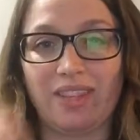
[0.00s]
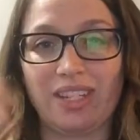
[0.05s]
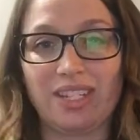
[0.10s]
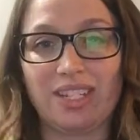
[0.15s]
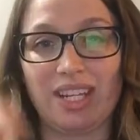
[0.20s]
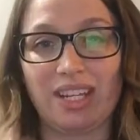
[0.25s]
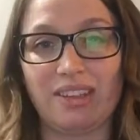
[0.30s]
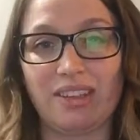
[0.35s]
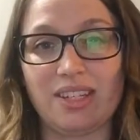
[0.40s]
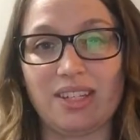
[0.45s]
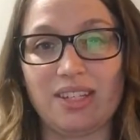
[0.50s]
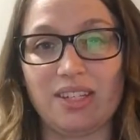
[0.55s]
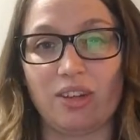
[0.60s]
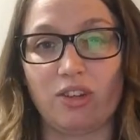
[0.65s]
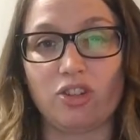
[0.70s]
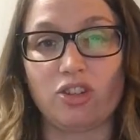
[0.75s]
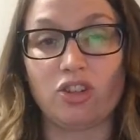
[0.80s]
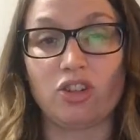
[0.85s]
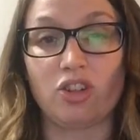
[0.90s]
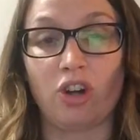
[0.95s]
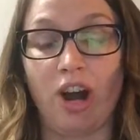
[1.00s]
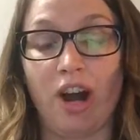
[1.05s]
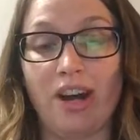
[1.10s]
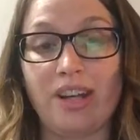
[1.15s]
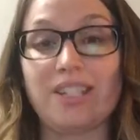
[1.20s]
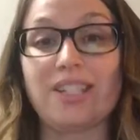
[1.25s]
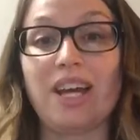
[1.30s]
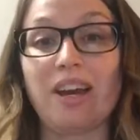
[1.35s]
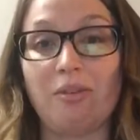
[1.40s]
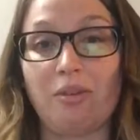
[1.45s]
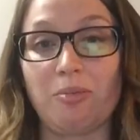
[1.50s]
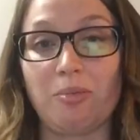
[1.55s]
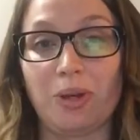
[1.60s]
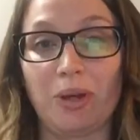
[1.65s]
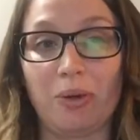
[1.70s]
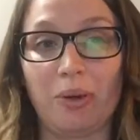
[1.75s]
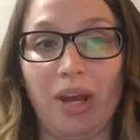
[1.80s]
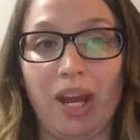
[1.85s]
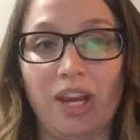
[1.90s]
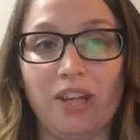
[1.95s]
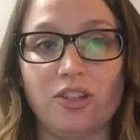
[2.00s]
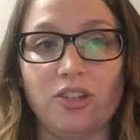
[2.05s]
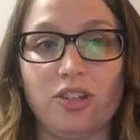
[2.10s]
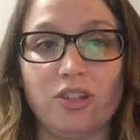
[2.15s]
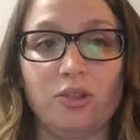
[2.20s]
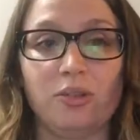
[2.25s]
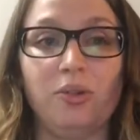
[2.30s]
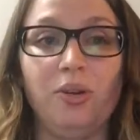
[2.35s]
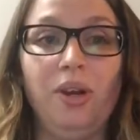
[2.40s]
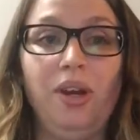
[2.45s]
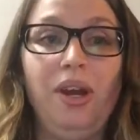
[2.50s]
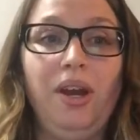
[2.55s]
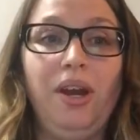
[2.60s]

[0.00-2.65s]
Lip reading: the stainless steel straws. That would be okay too.